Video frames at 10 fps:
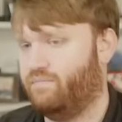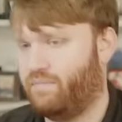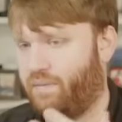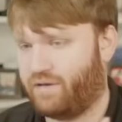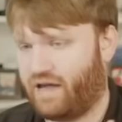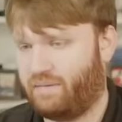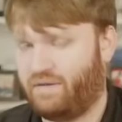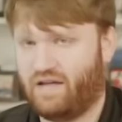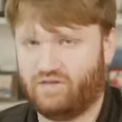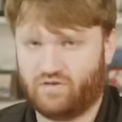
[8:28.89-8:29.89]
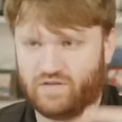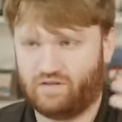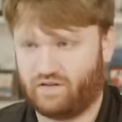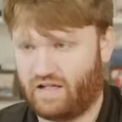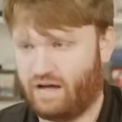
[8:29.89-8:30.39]
public IP address onto
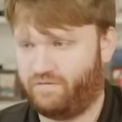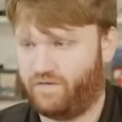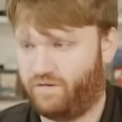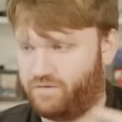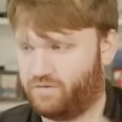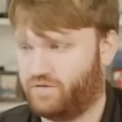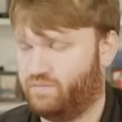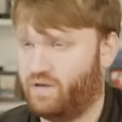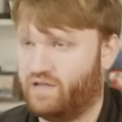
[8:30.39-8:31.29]
Cloudflare for some